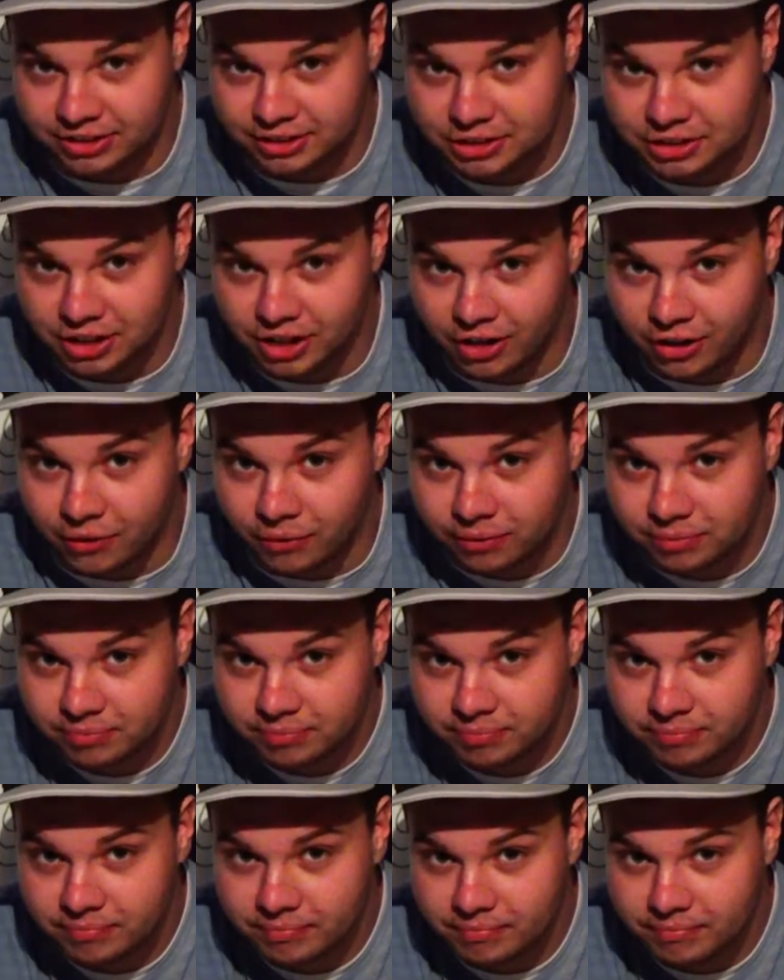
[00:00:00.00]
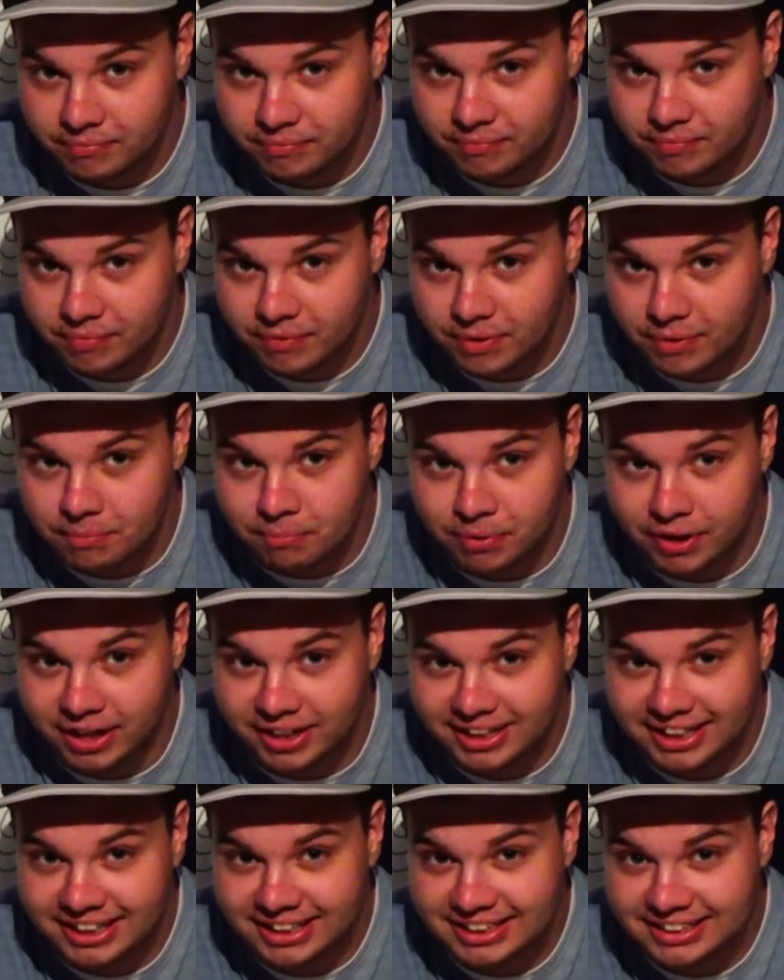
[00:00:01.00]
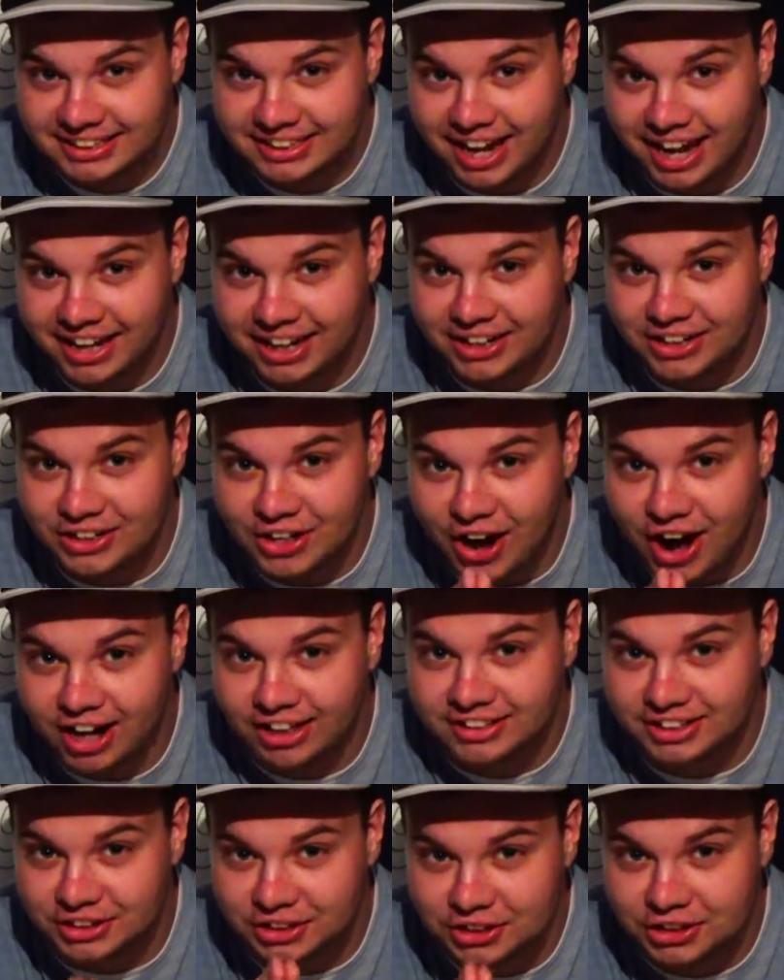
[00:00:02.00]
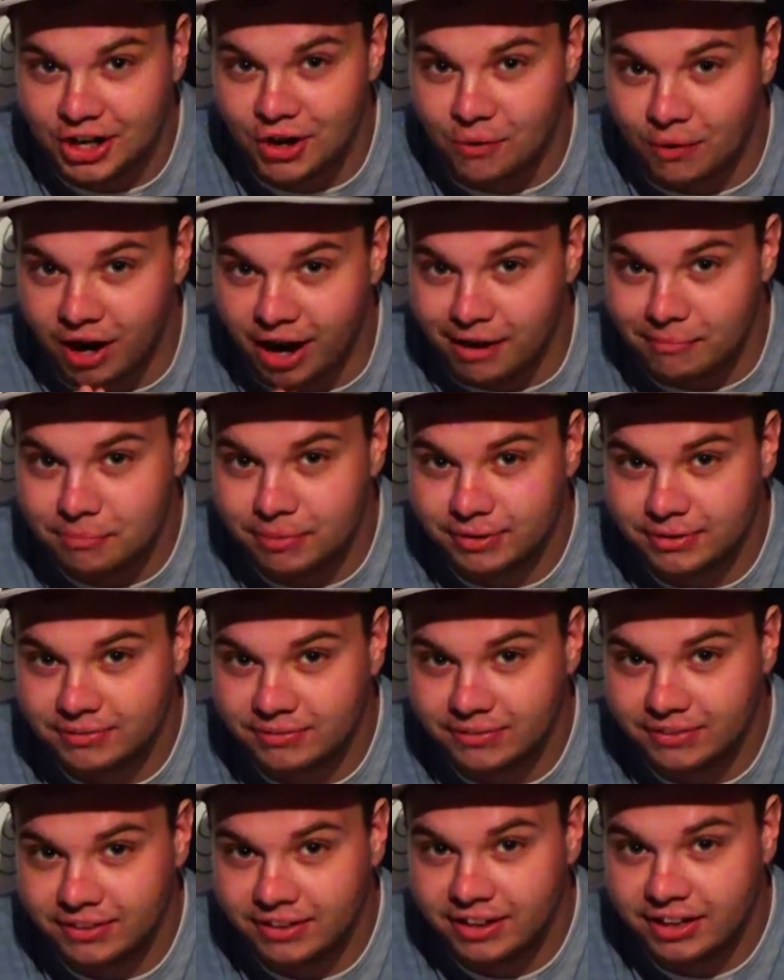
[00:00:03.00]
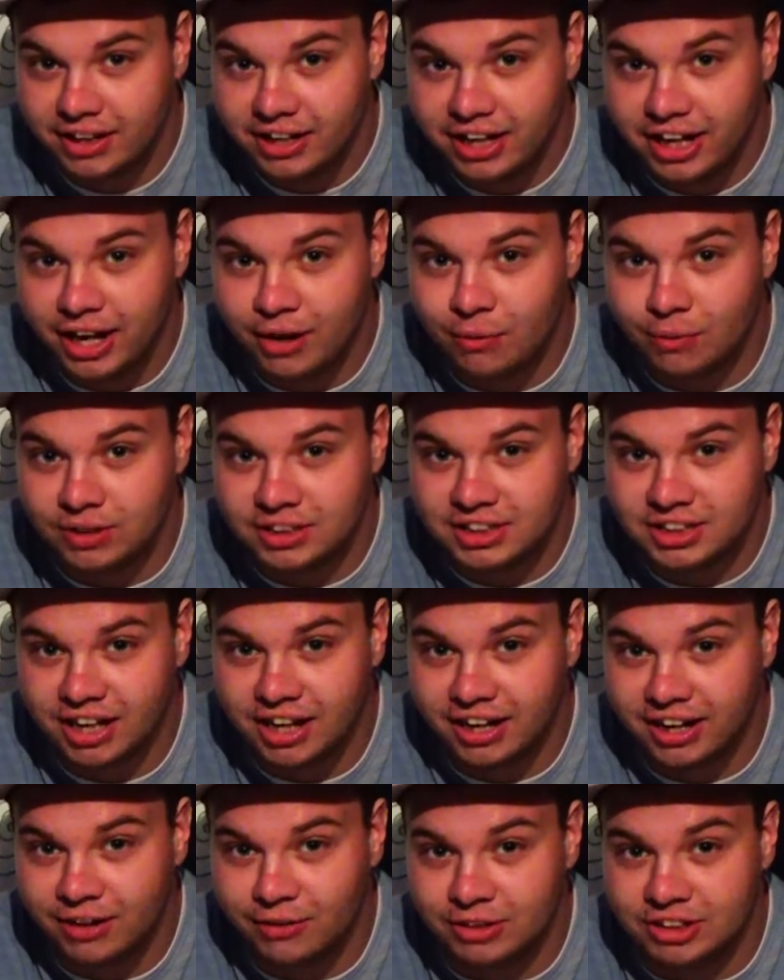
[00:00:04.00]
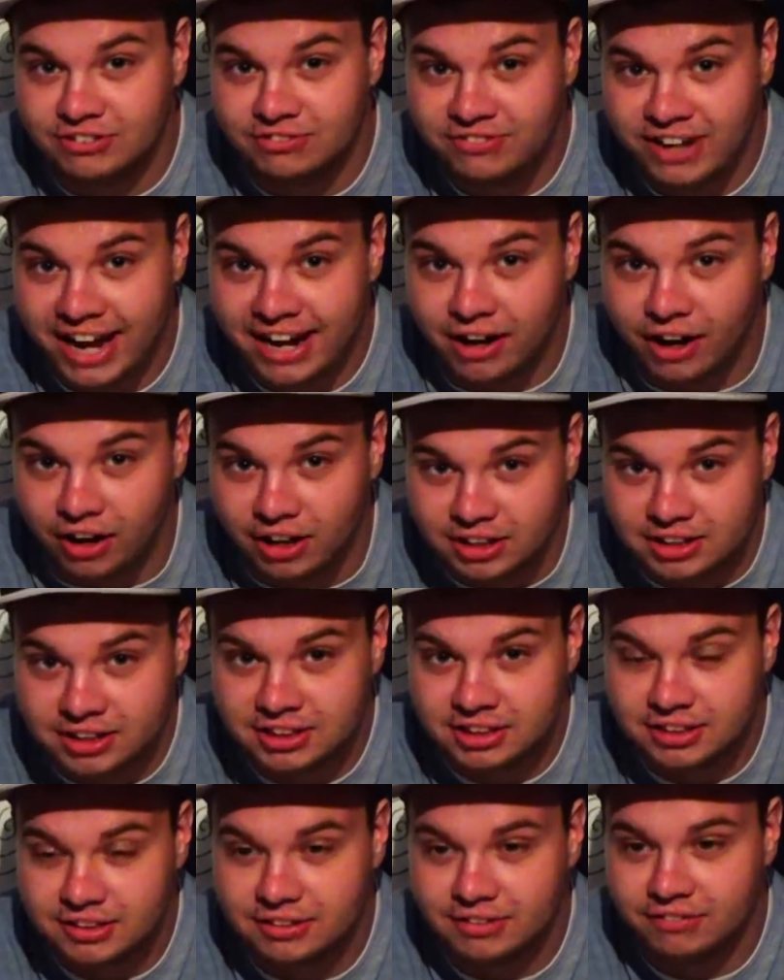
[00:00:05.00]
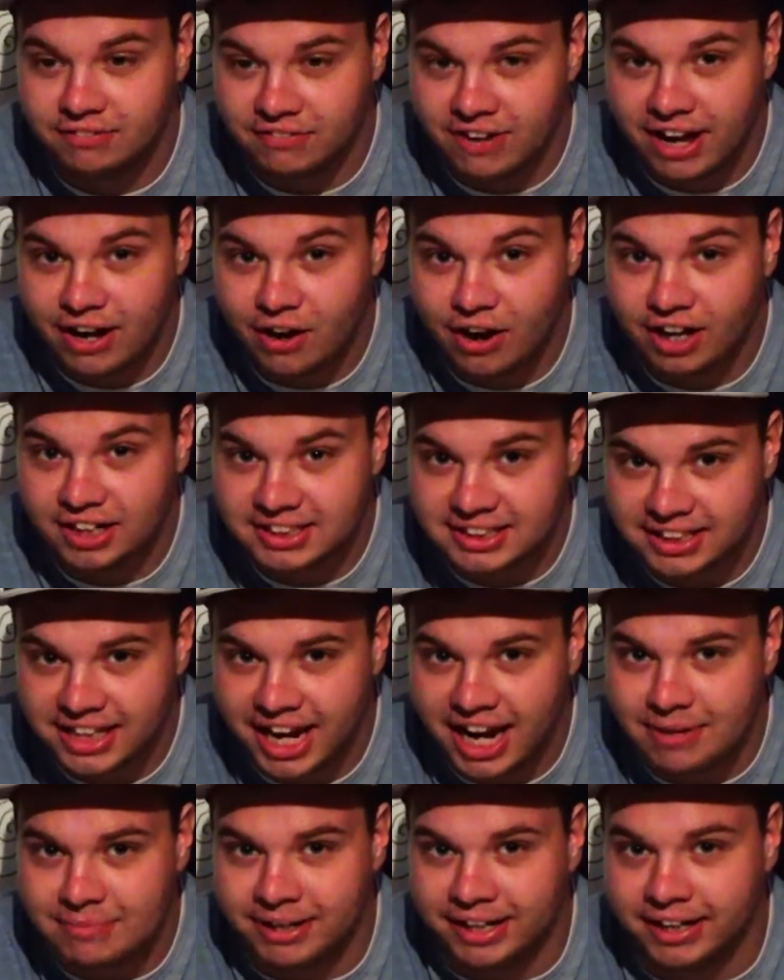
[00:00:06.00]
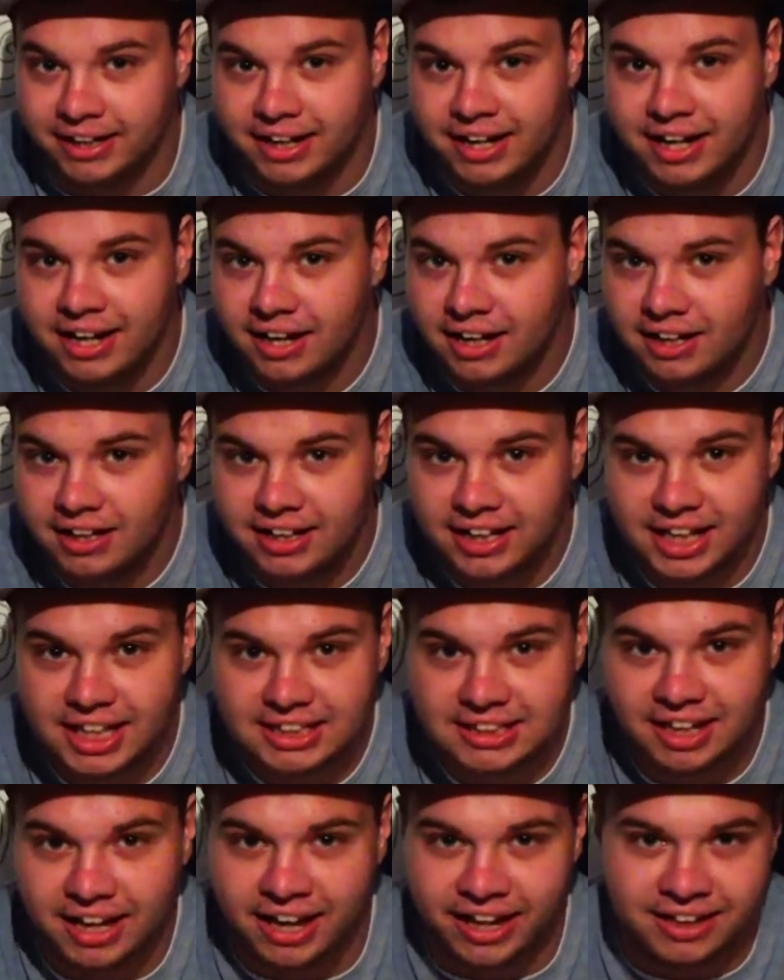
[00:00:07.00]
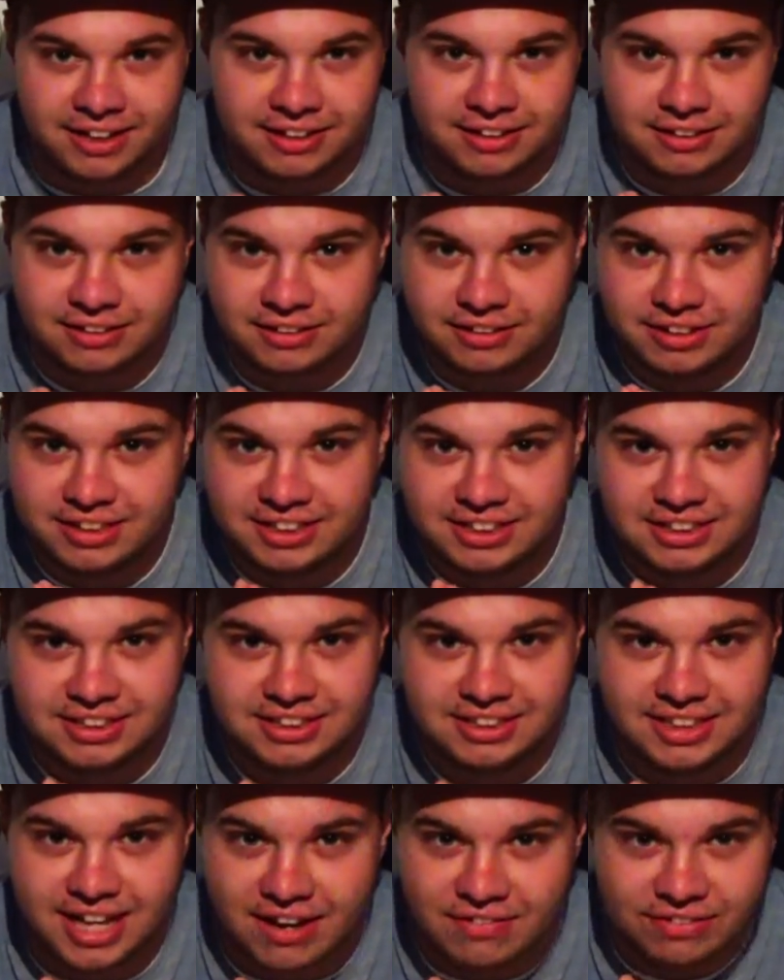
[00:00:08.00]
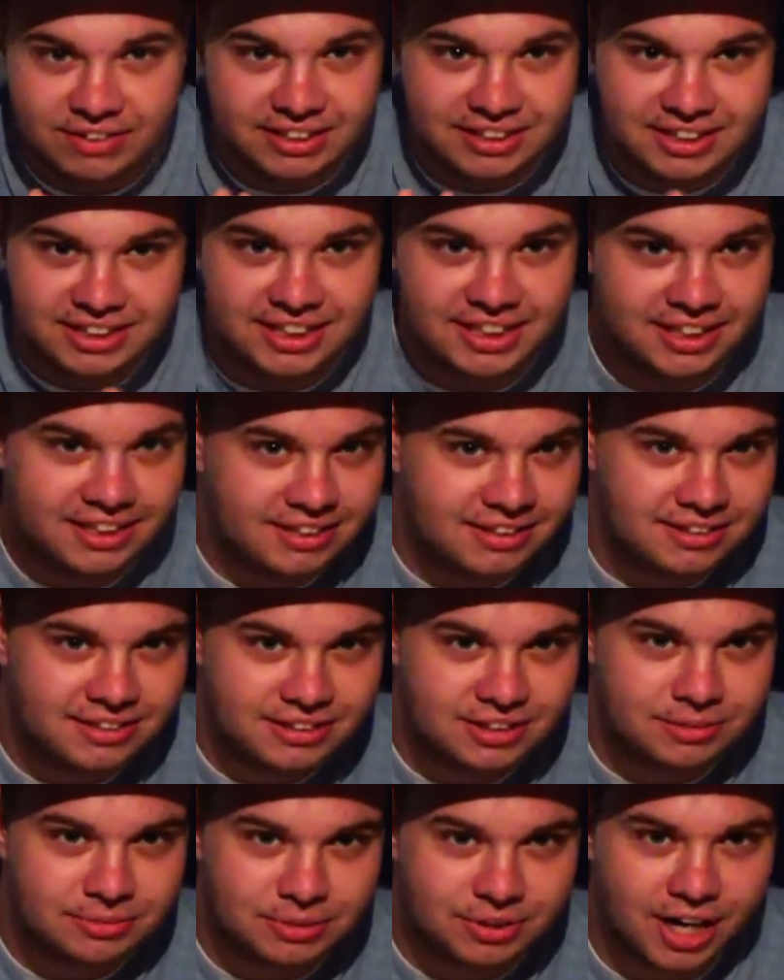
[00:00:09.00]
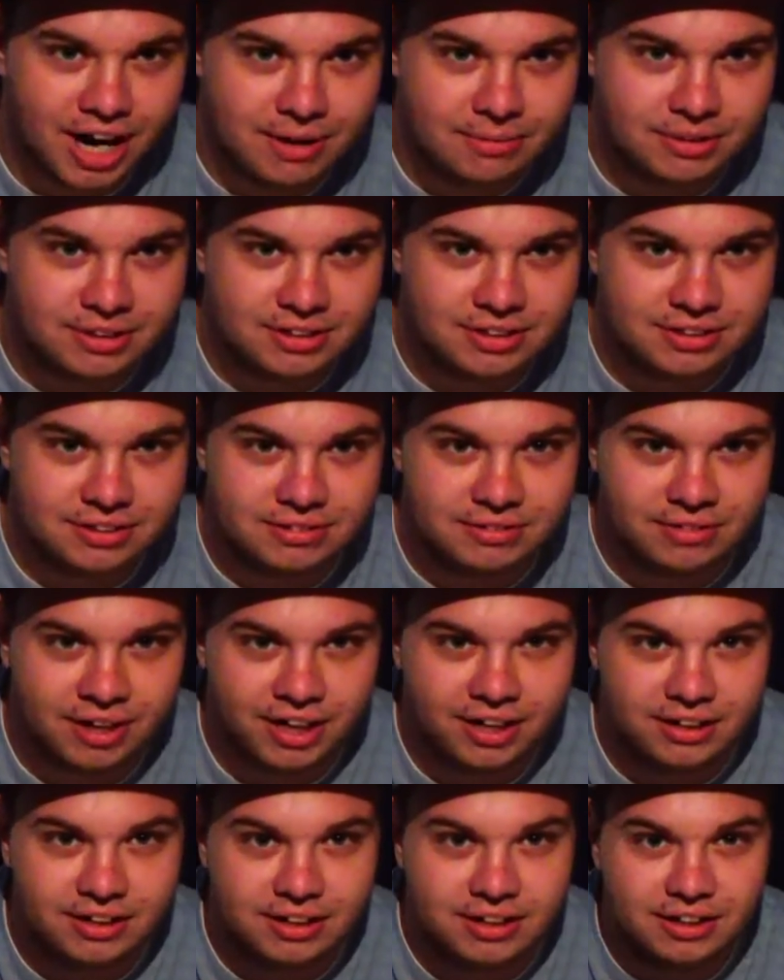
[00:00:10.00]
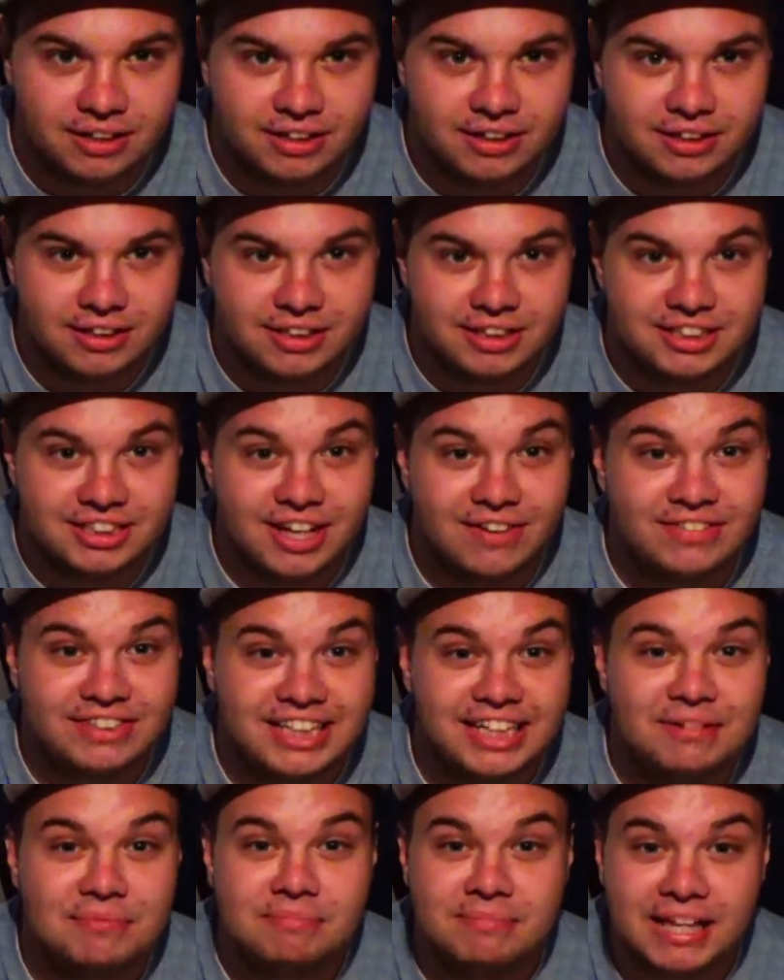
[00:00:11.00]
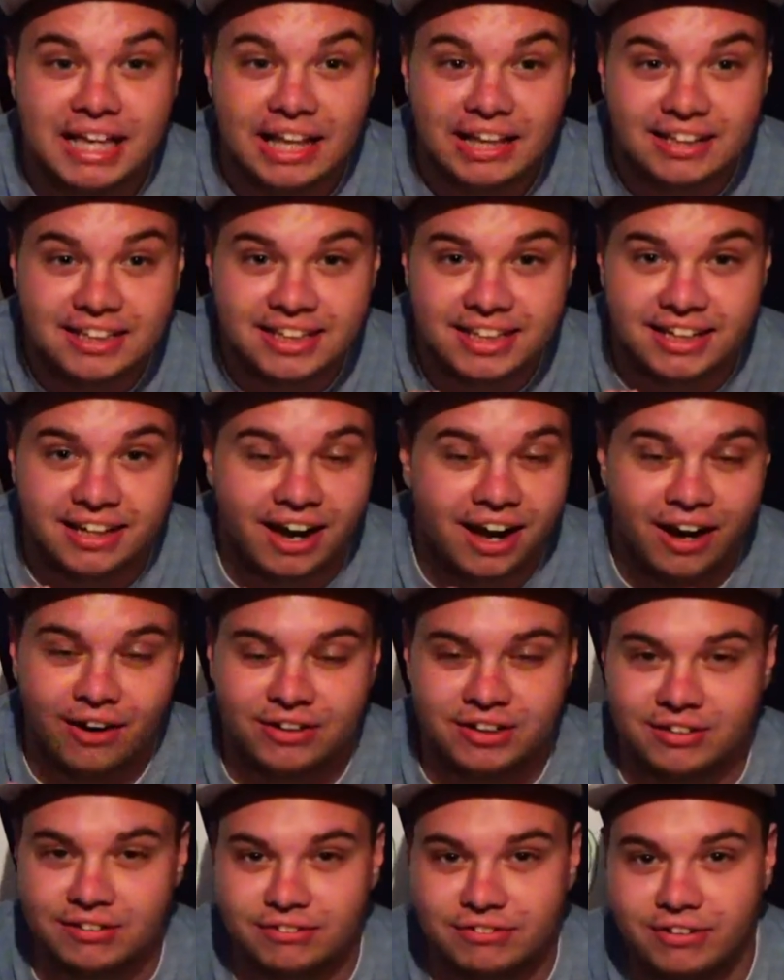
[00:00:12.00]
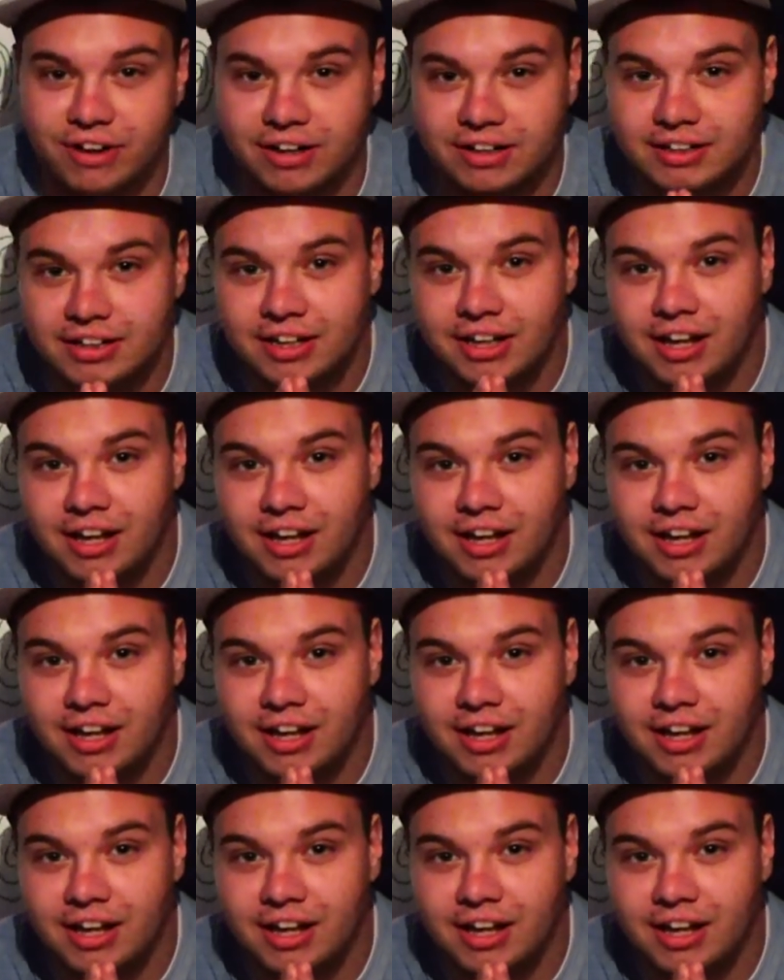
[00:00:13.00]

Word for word: the show, but he decided not to show up. It was uh, it was Vanoss, Vanoss Gaming. He has like 17 subscribers. Right? 17 million. 17 million. I don't give a fuck.